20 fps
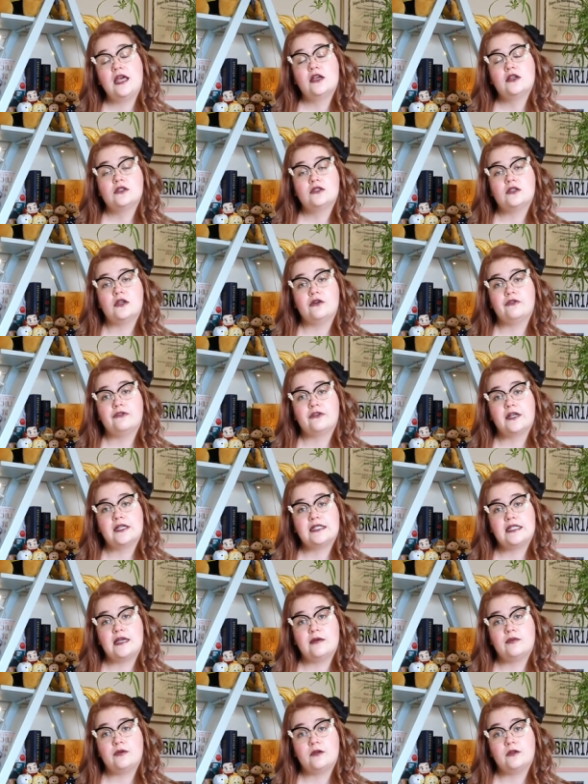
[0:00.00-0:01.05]
So for
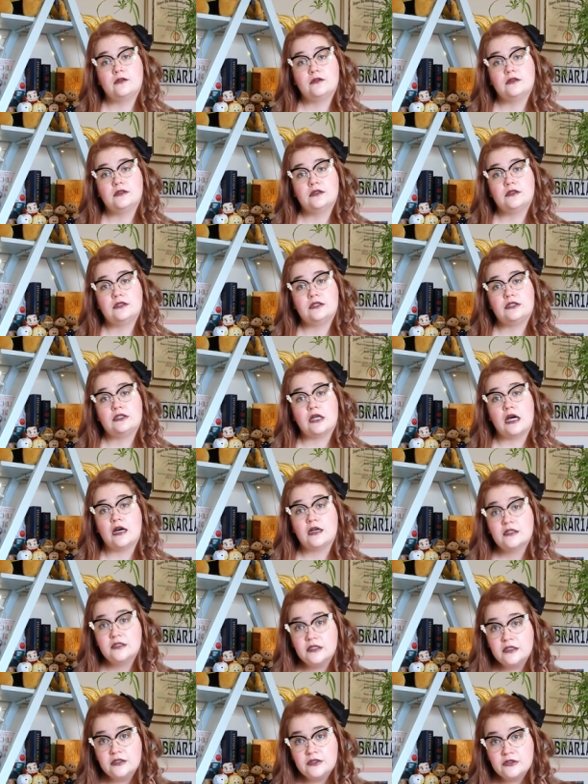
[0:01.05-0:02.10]
example,
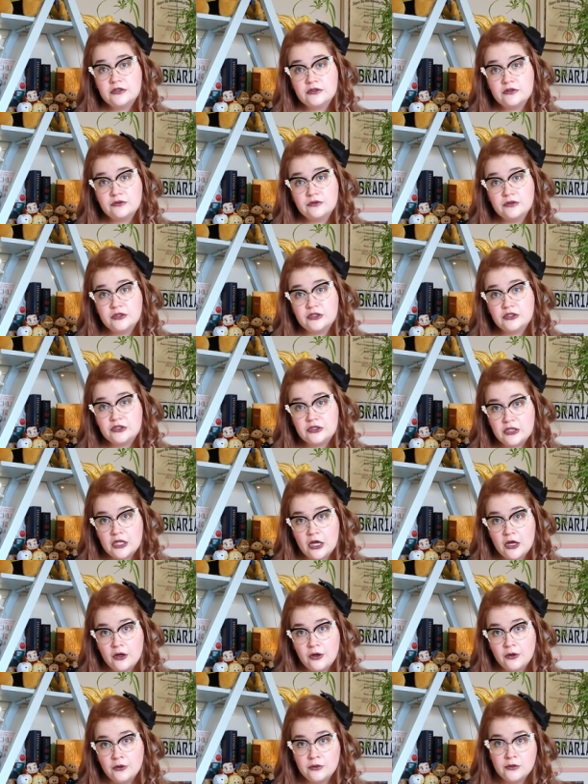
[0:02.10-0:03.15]
Dachshund Through the
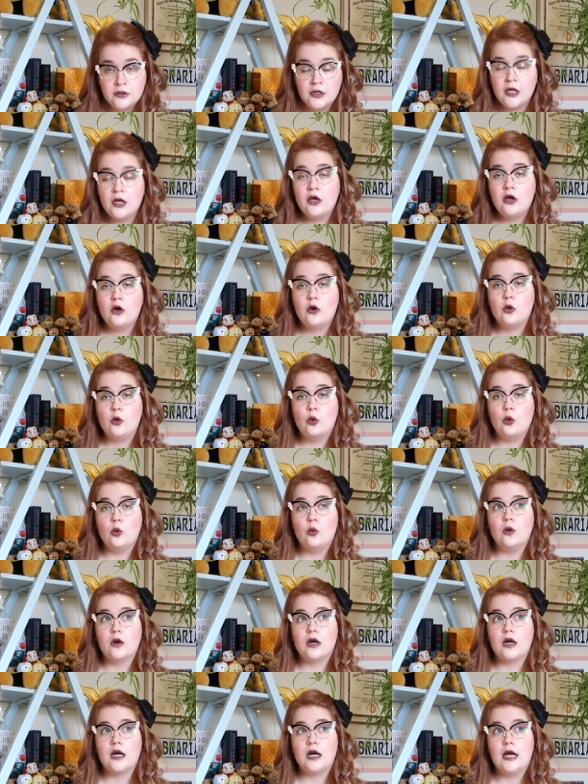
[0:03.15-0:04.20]
Snow,
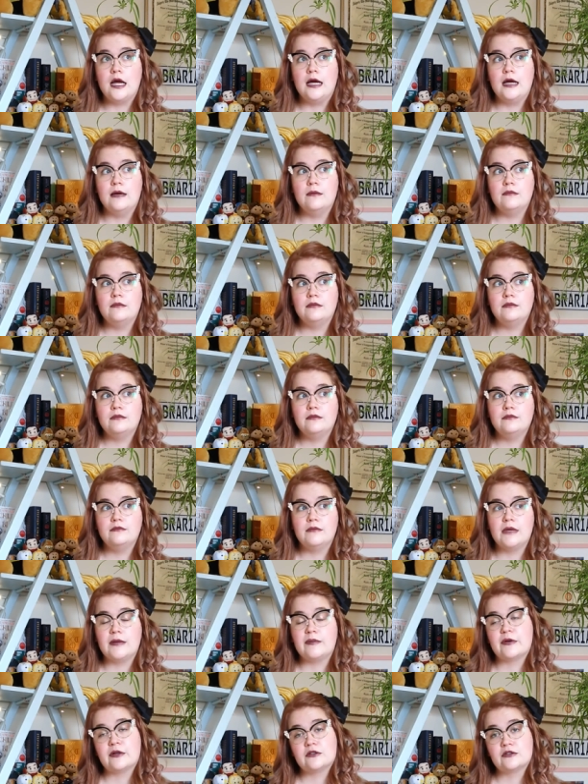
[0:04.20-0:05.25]
or um,
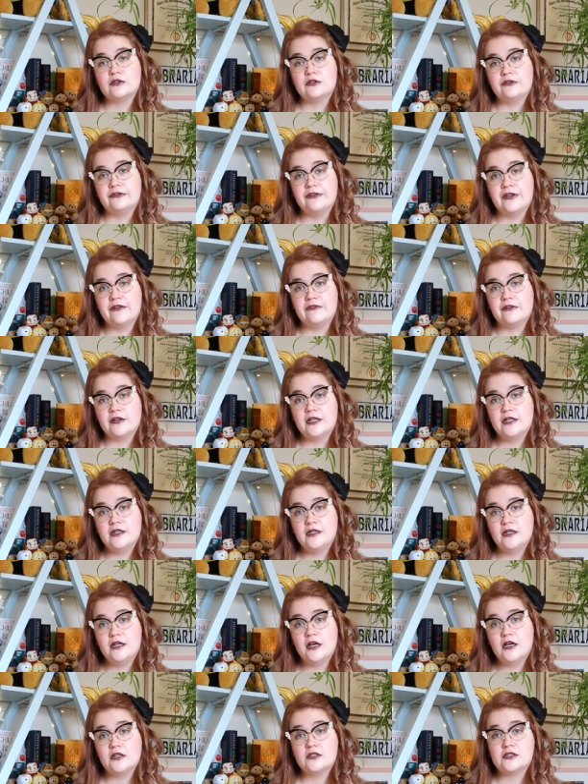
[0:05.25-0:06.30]
my personal favorite,
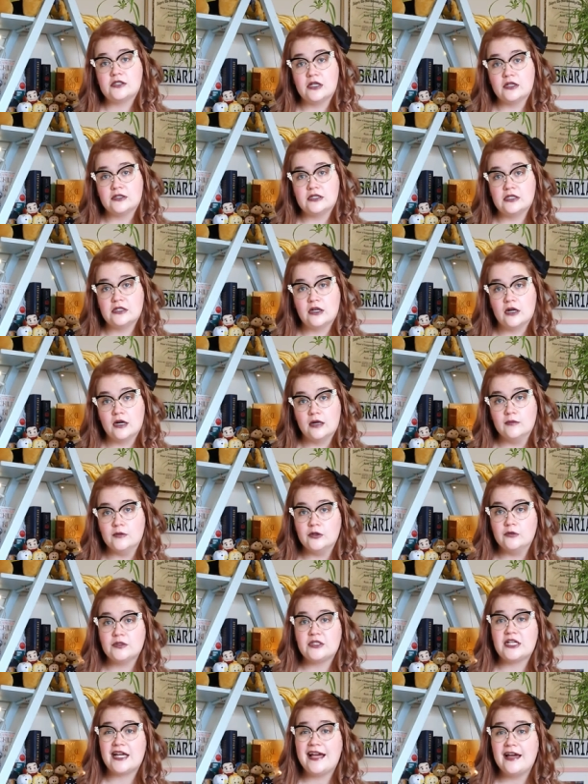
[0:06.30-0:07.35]
Assaulted Caramel,
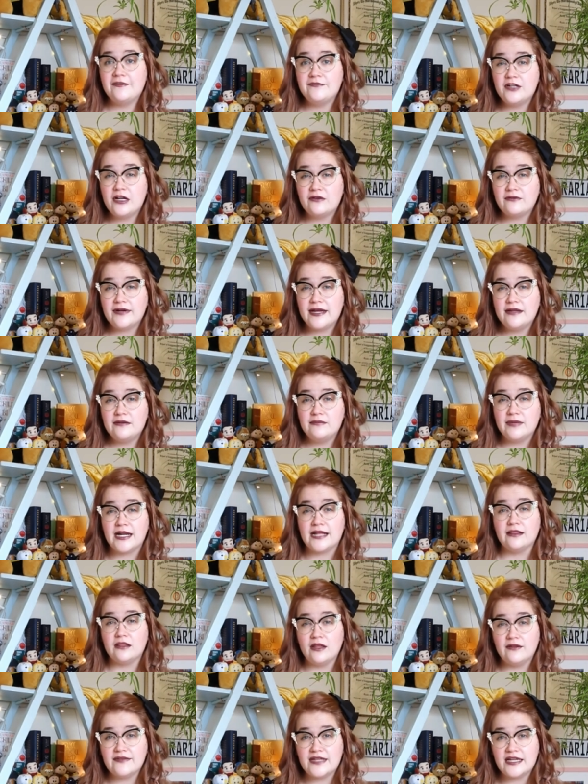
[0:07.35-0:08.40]
which I have not read, but I
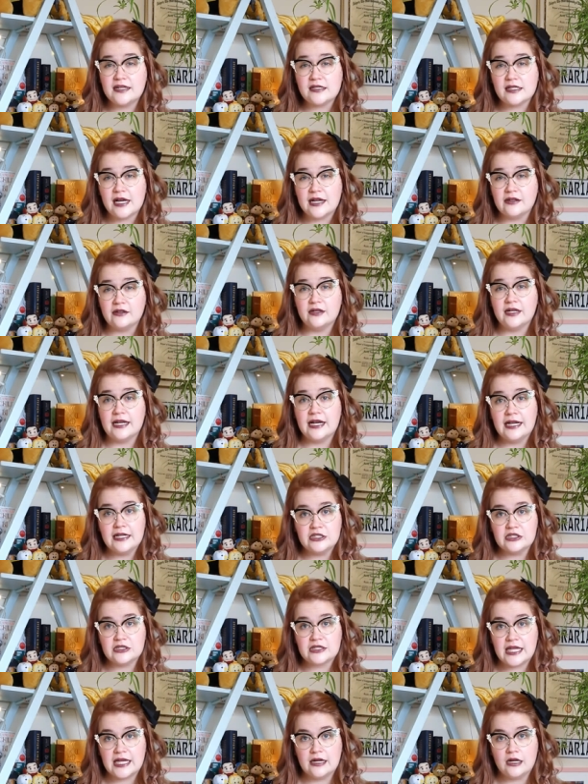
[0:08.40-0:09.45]
love that title and I
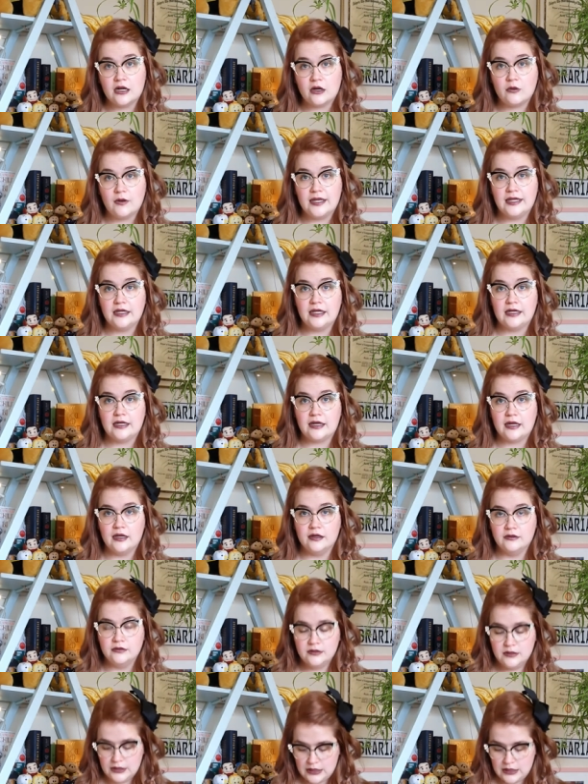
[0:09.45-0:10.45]
just cannot quite let it go.